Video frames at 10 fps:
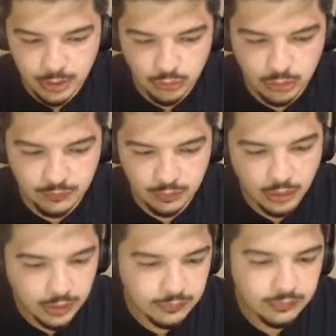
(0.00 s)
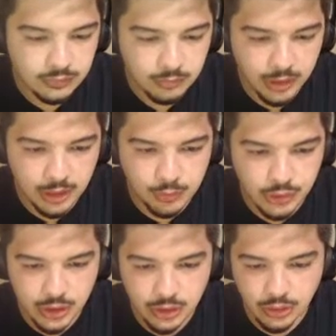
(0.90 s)
You live your life. But I
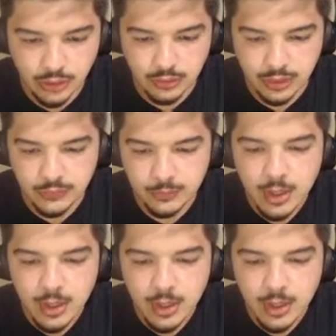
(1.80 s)
appreciate you nonetheless.